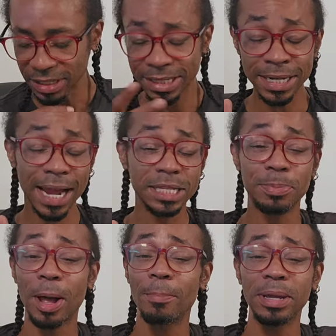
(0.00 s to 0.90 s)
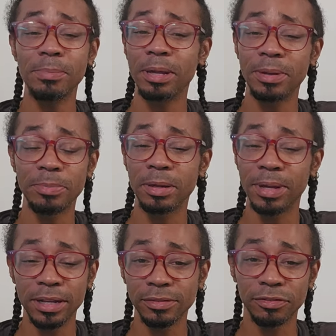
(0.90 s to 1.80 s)
Tonight it's about me, me, me, me,
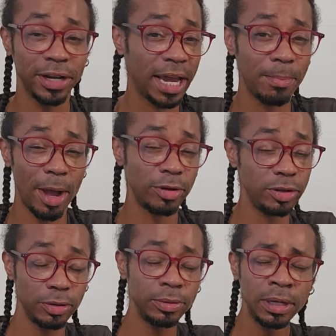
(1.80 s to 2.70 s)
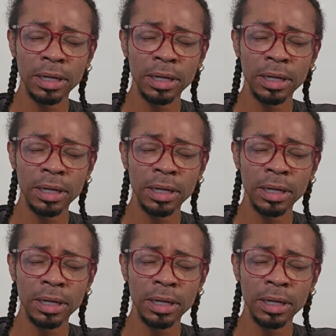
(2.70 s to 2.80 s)
me. Forget about you.